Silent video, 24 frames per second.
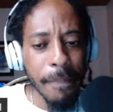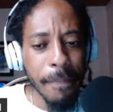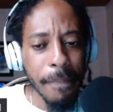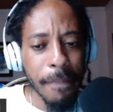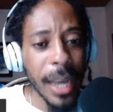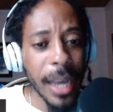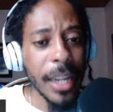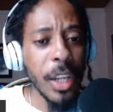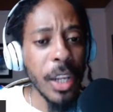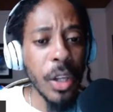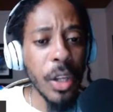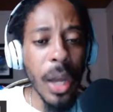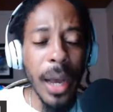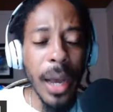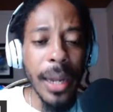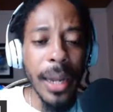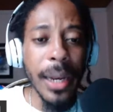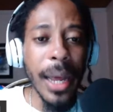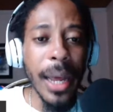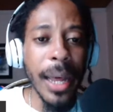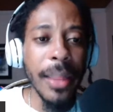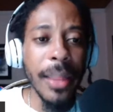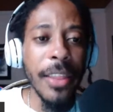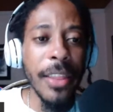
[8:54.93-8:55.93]
And
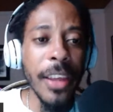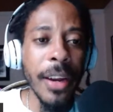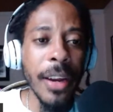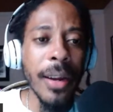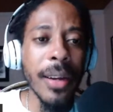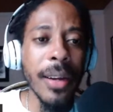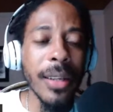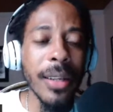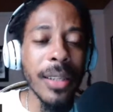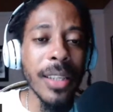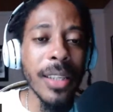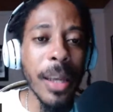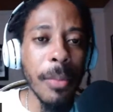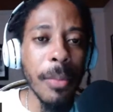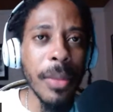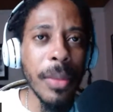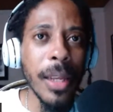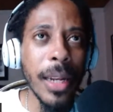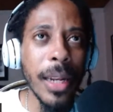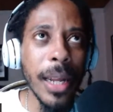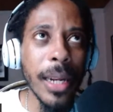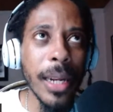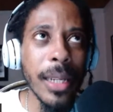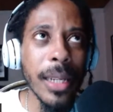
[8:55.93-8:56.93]
there is
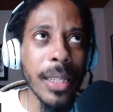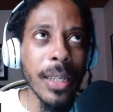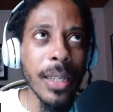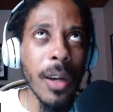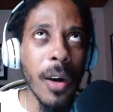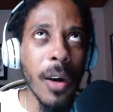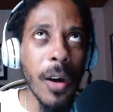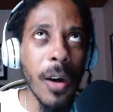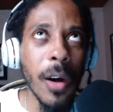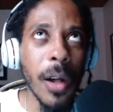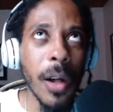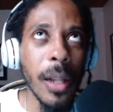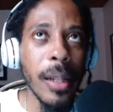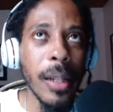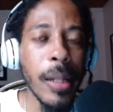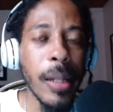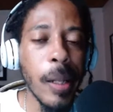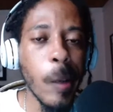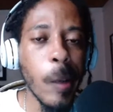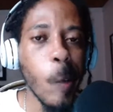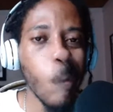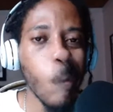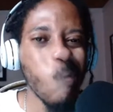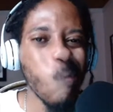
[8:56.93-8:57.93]
something that is called,
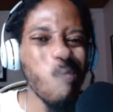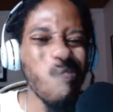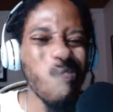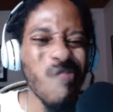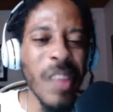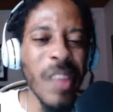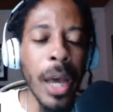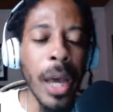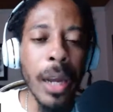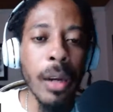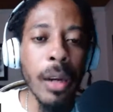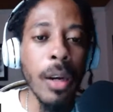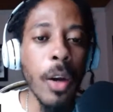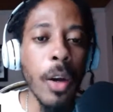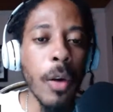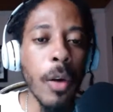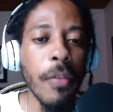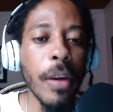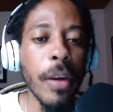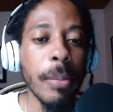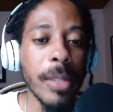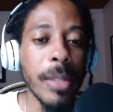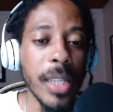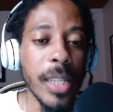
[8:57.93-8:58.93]
I don't know
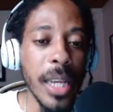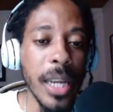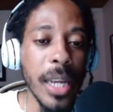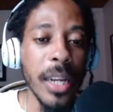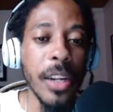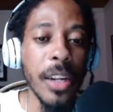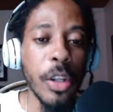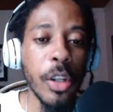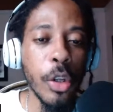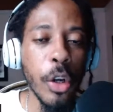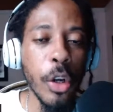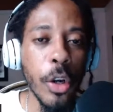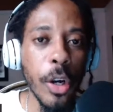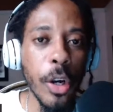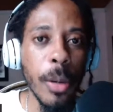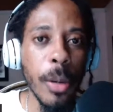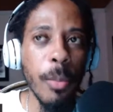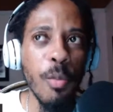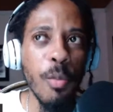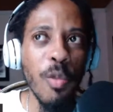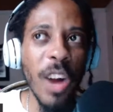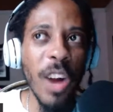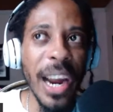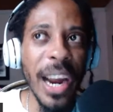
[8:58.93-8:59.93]
if I'm saying the
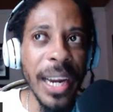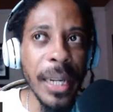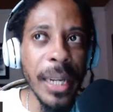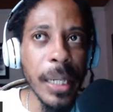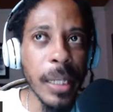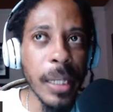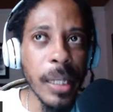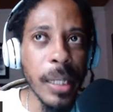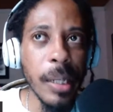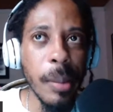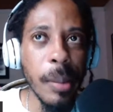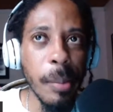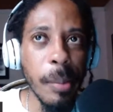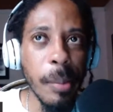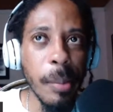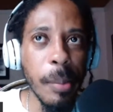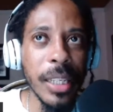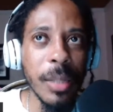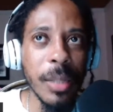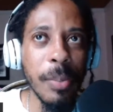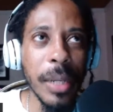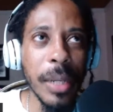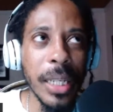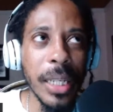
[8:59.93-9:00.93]
term right, but
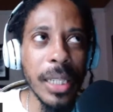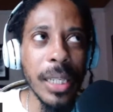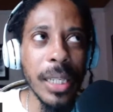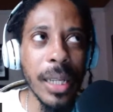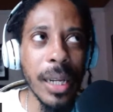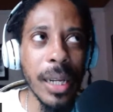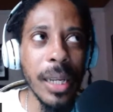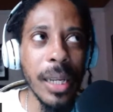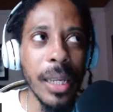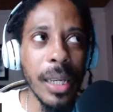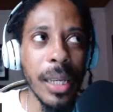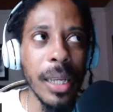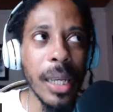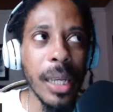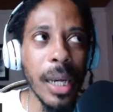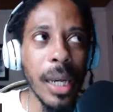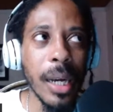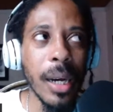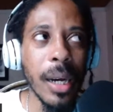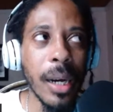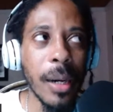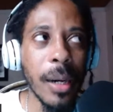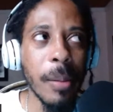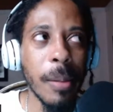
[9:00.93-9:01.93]
it's basically
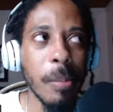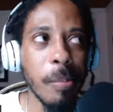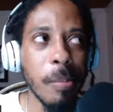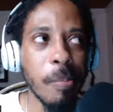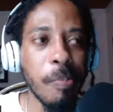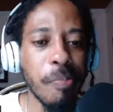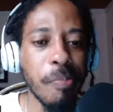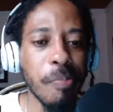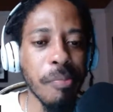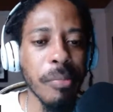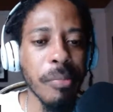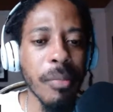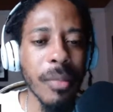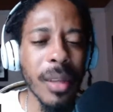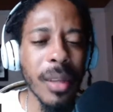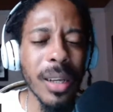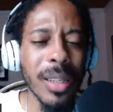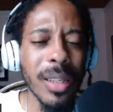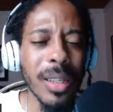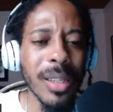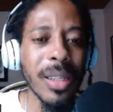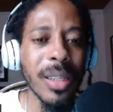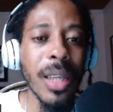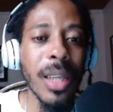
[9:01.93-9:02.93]

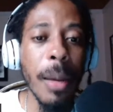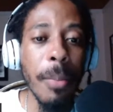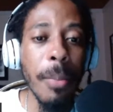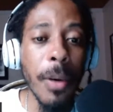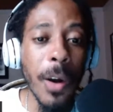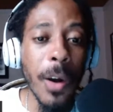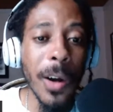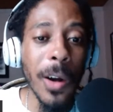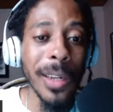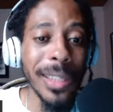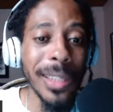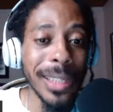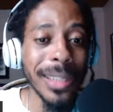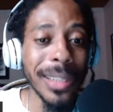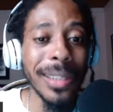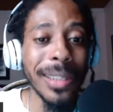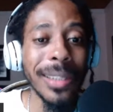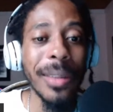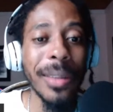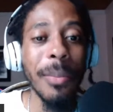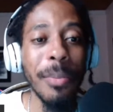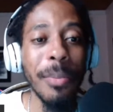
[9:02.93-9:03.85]
subconscious